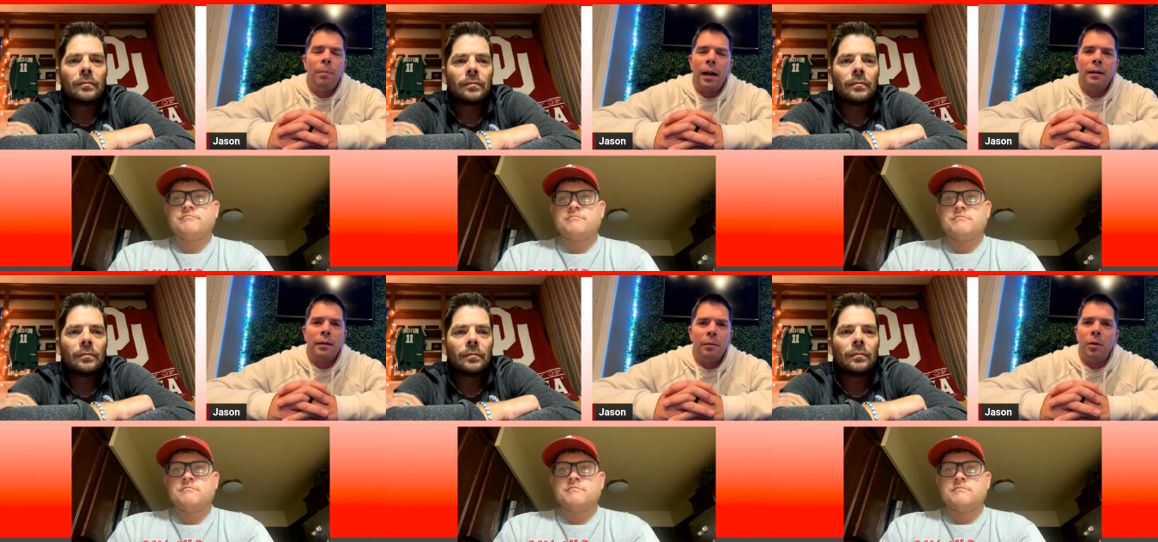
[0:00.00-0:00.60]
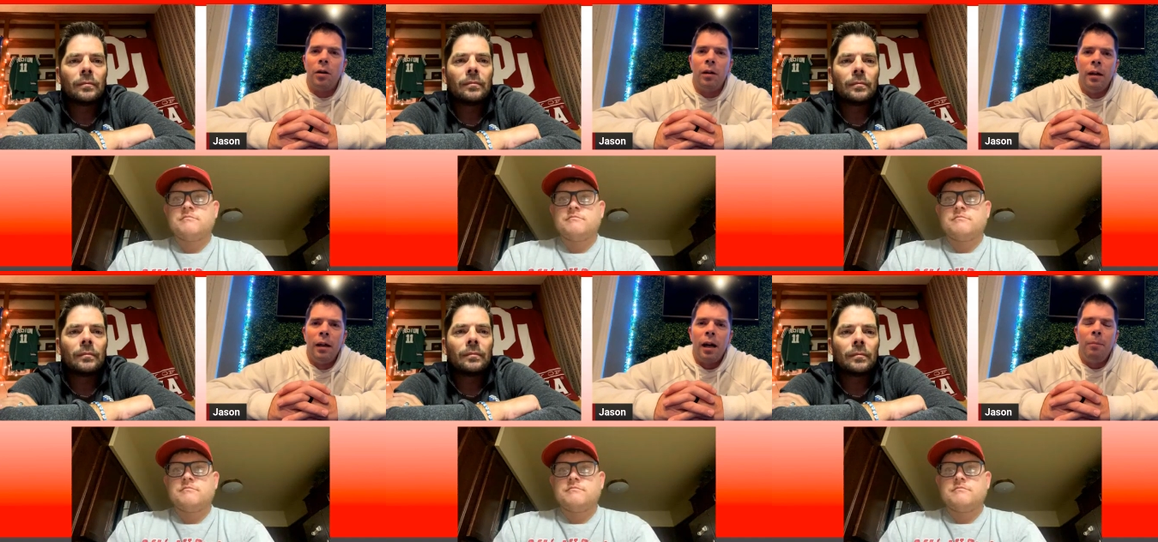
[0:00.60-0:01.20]
Speaker 1: basketball.
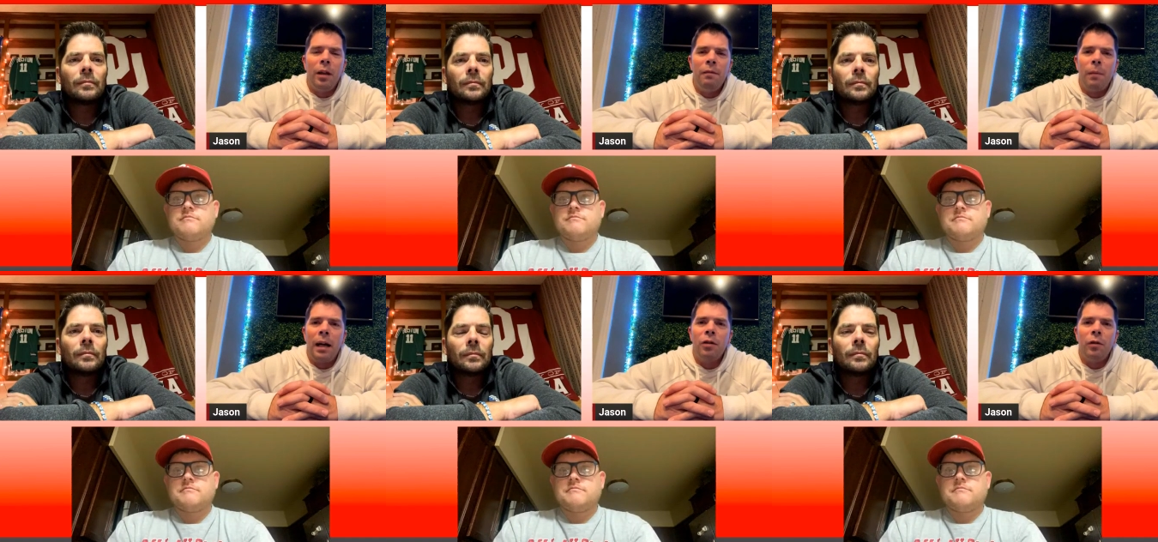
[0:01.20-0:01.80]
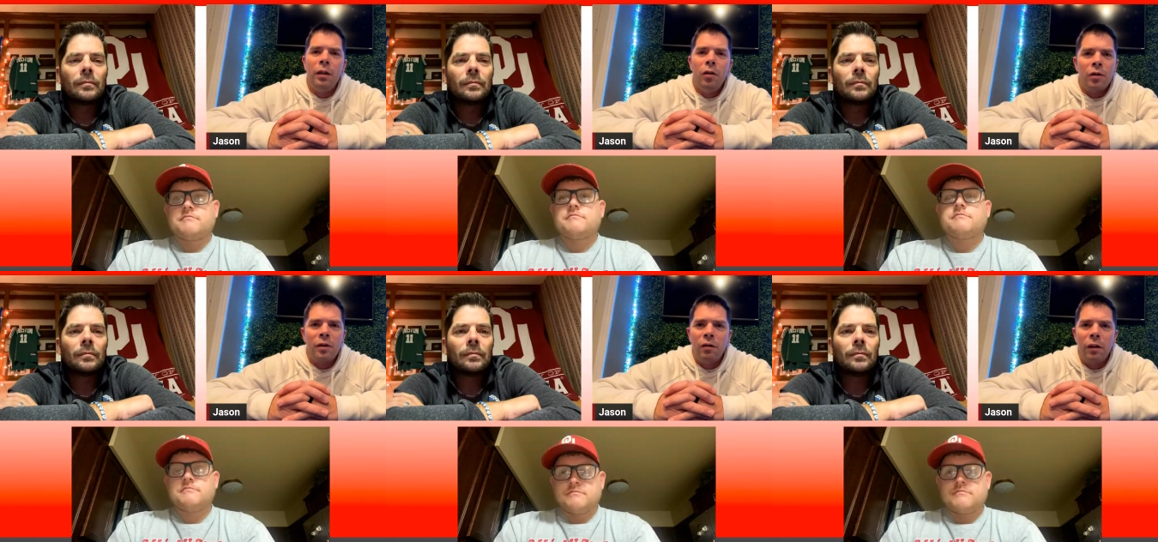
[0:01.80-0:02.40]
I believe Michael Neal
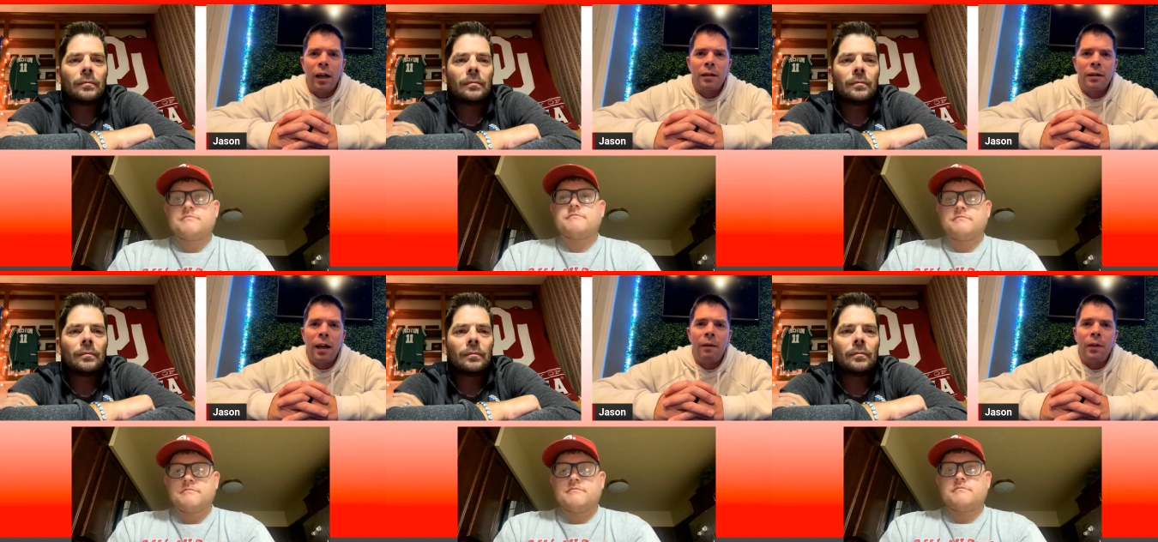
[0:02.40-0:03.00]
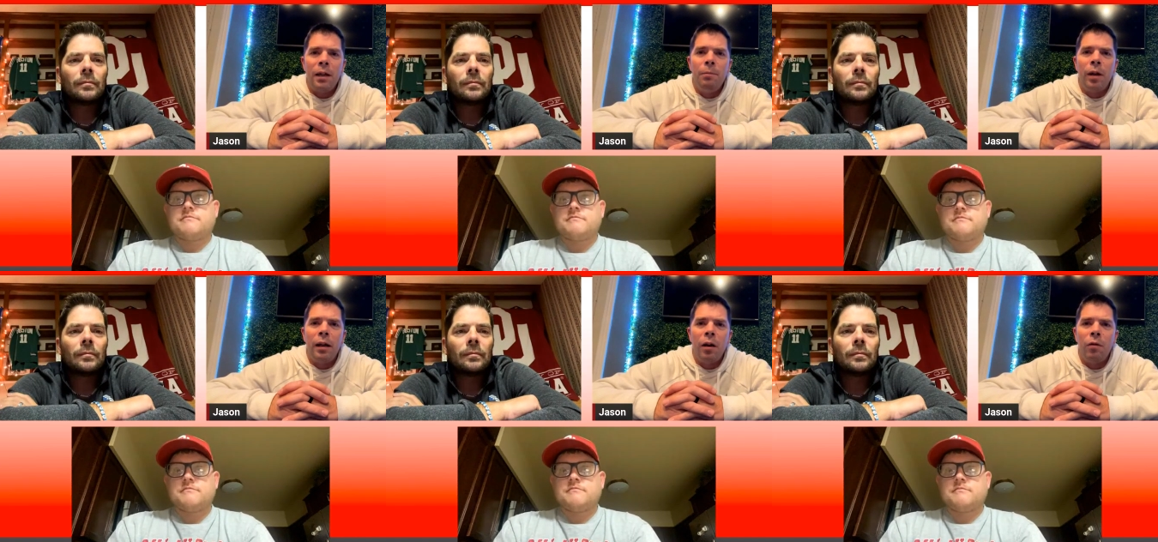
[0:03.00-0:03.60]
is still on that staff, and he
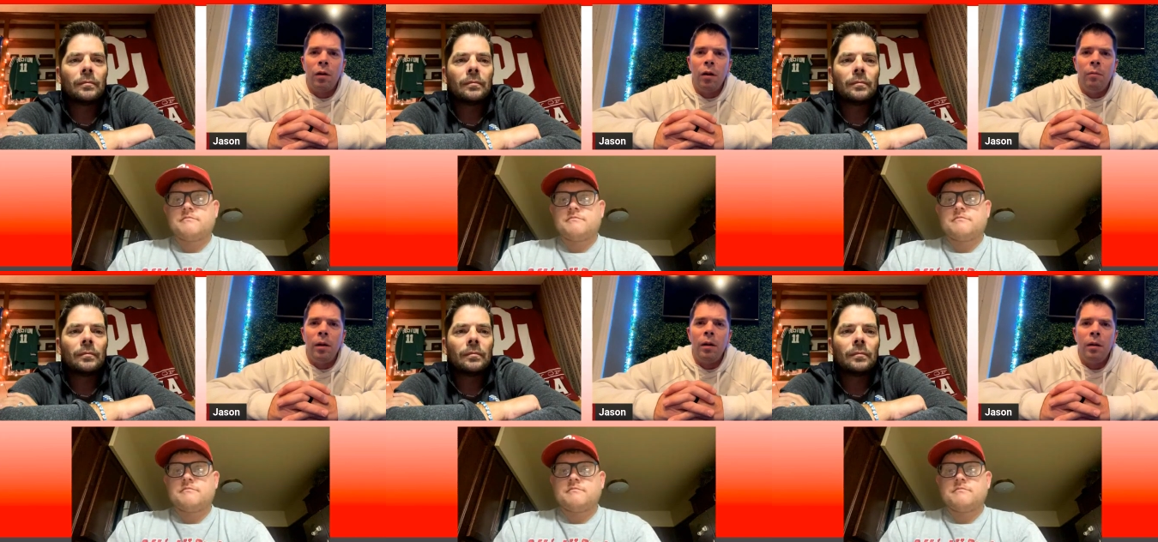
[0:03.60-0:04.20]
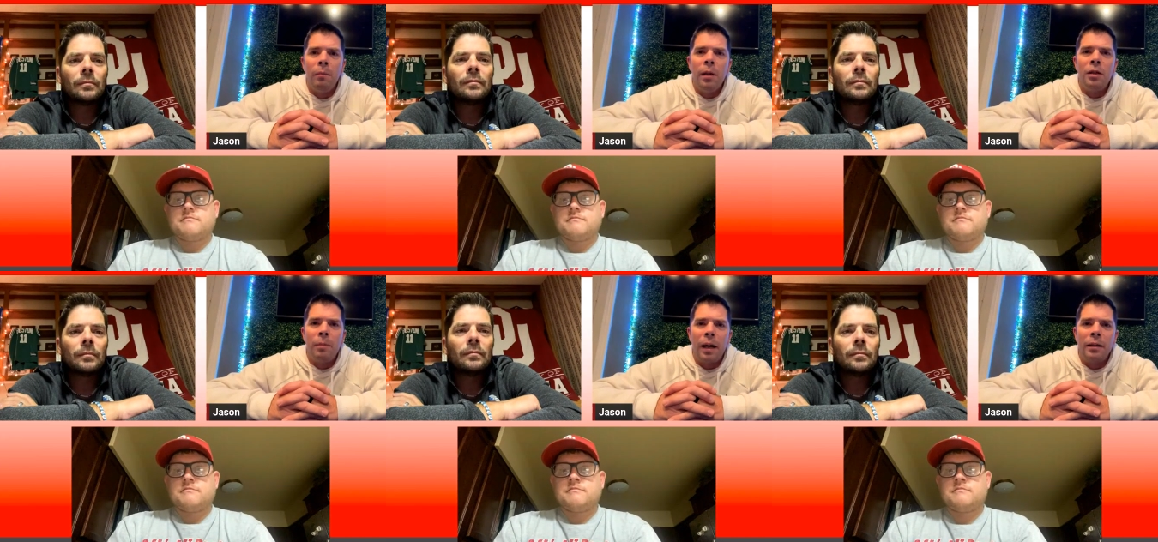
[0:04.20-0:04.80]
played at Oklahoma
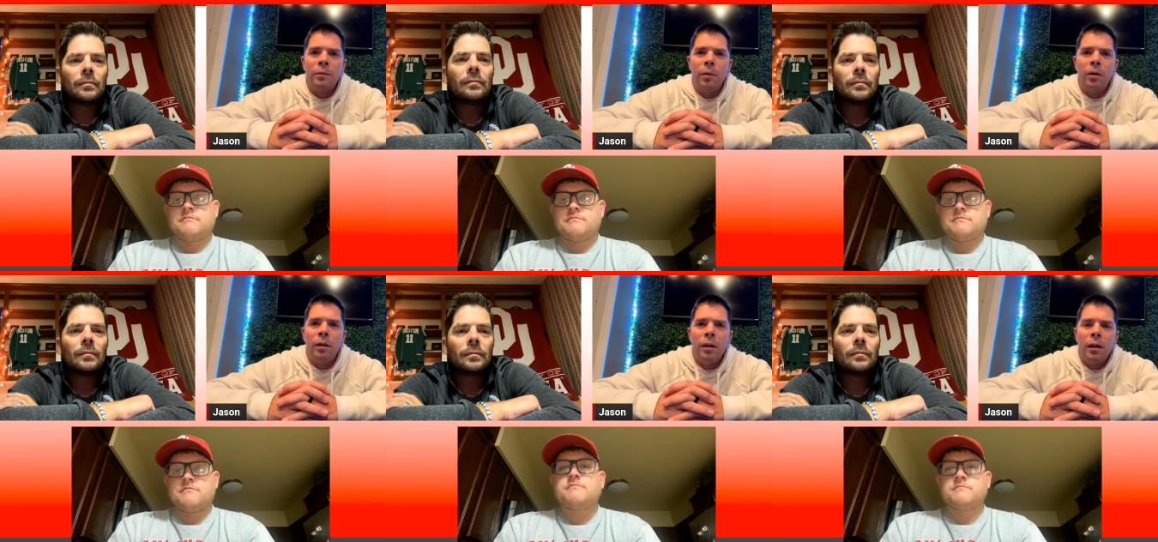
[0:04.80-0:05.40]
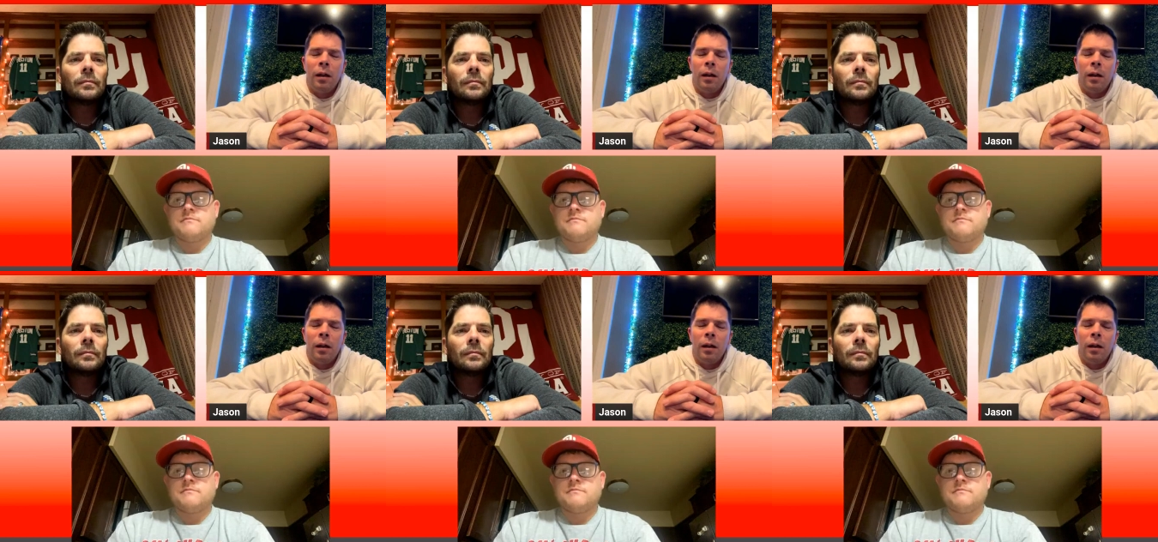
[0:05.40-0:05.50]
men's basketball.